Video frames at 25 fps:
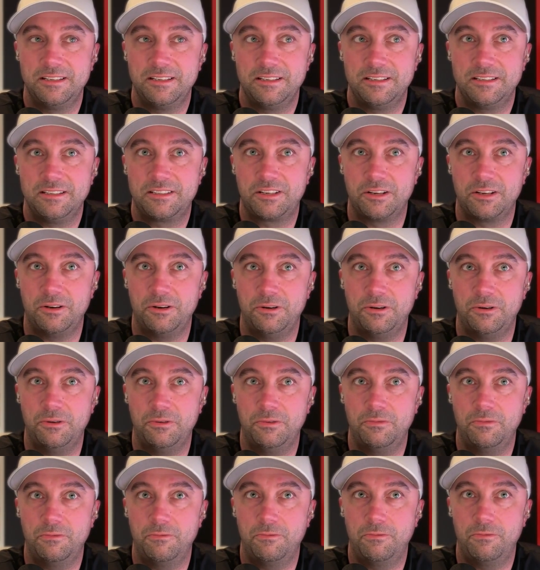
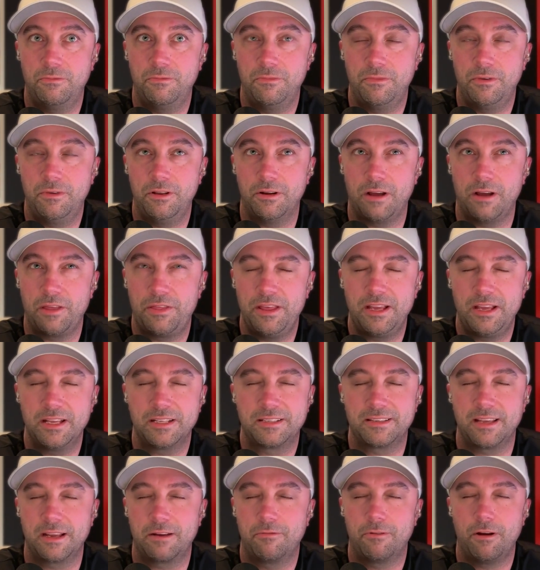so, I think
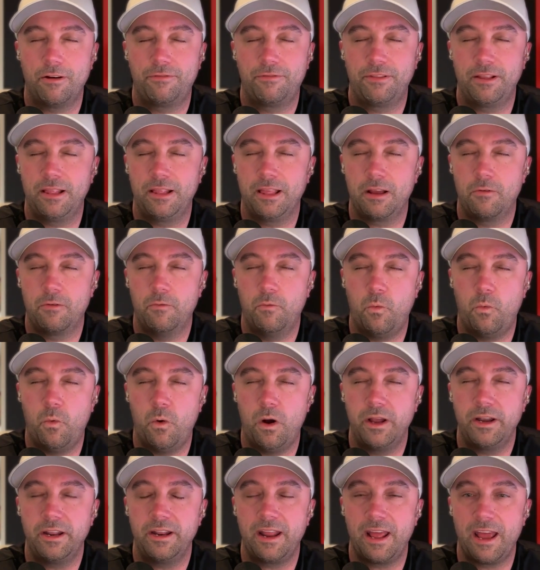it's like roughly like
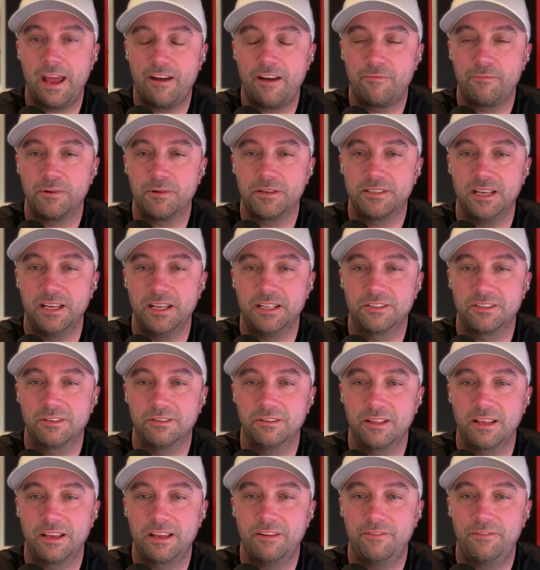1.5%. So
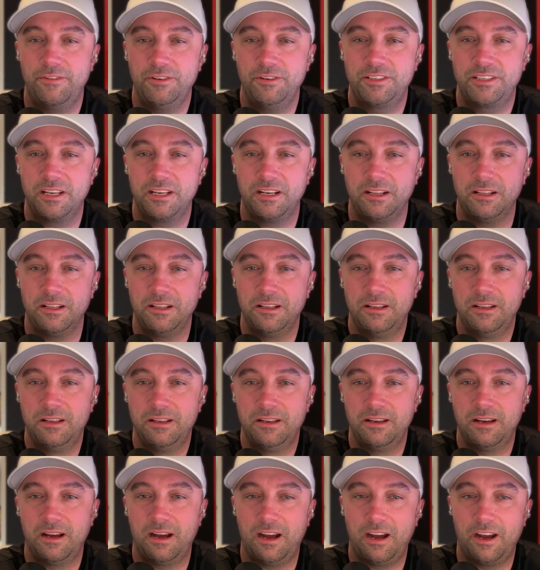like if you sell
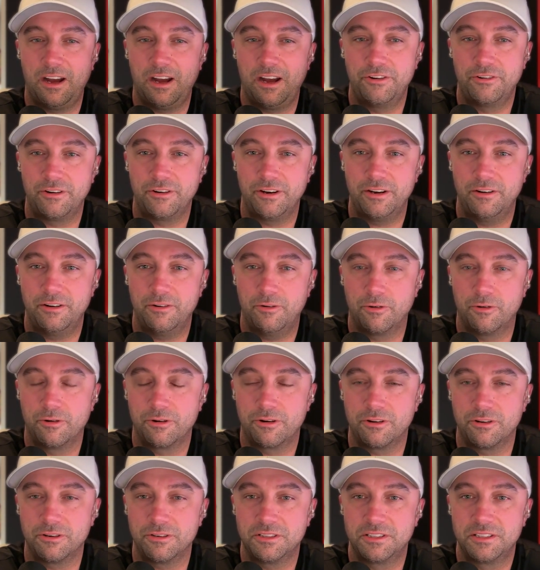100
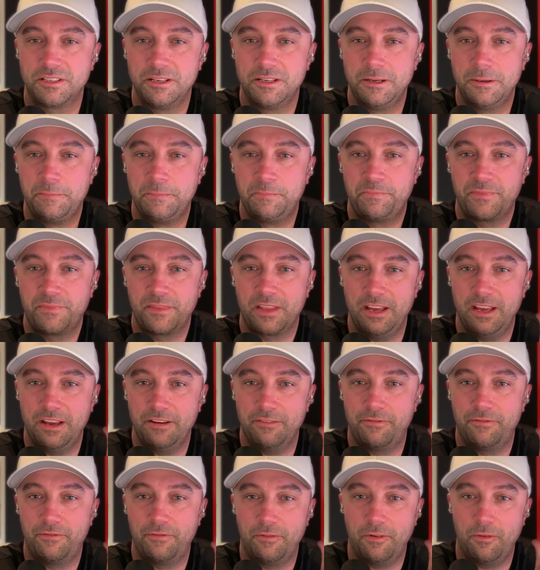orders,
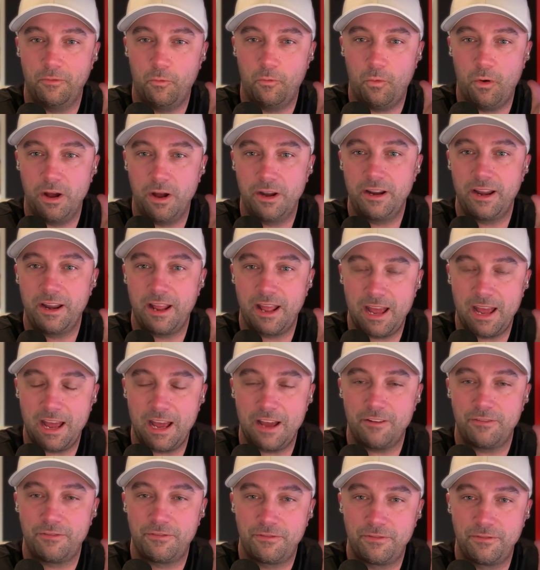if
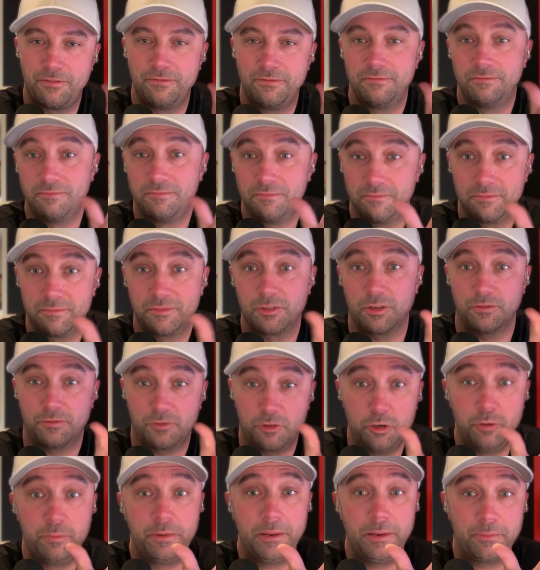1.5, so if
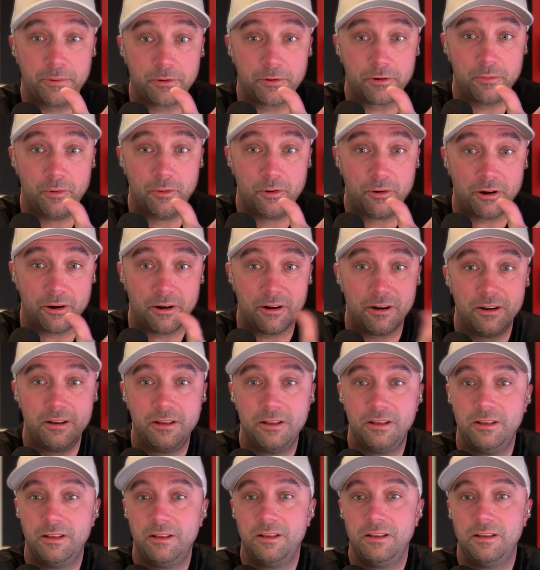2 people or more
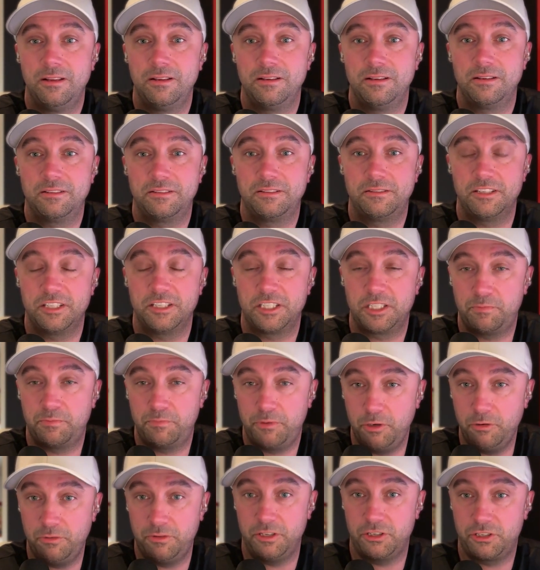
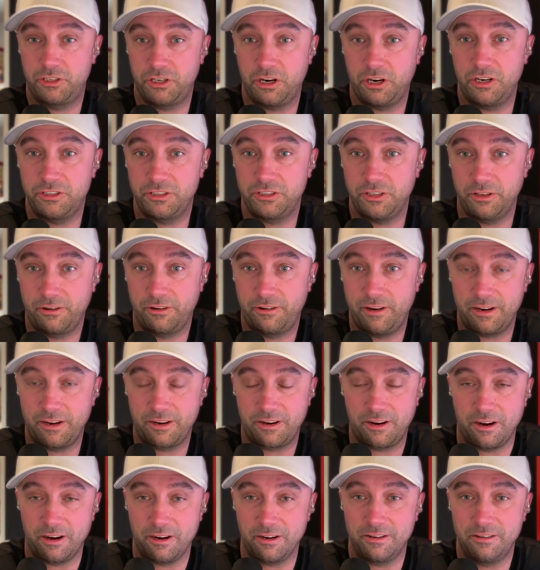dispute the charge on their credit
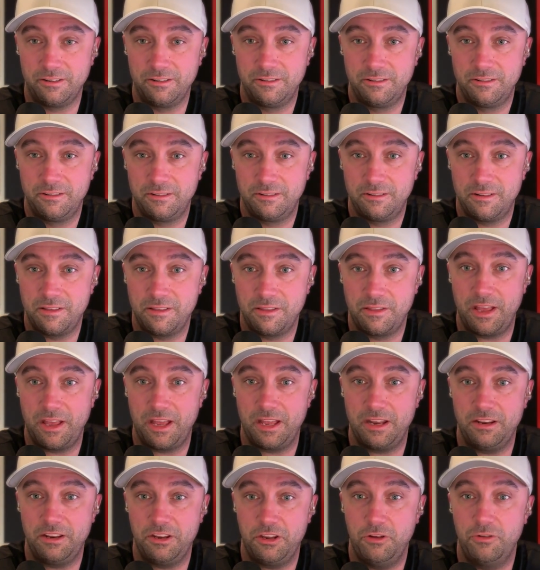card,
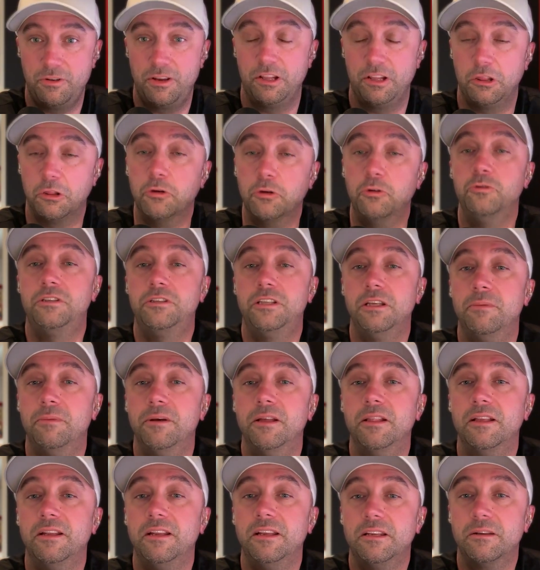then you can lose the
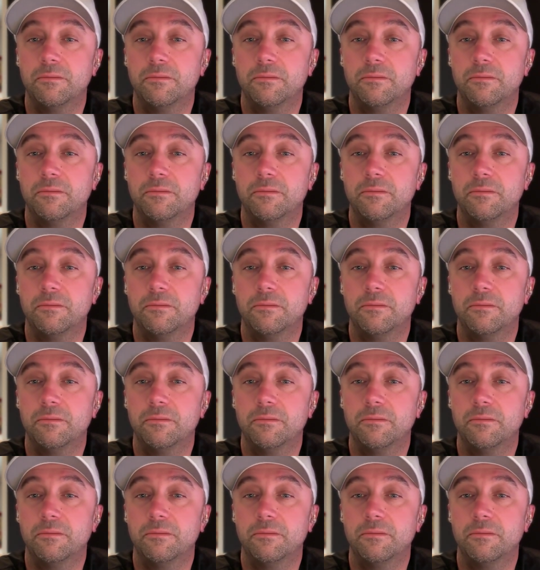ability to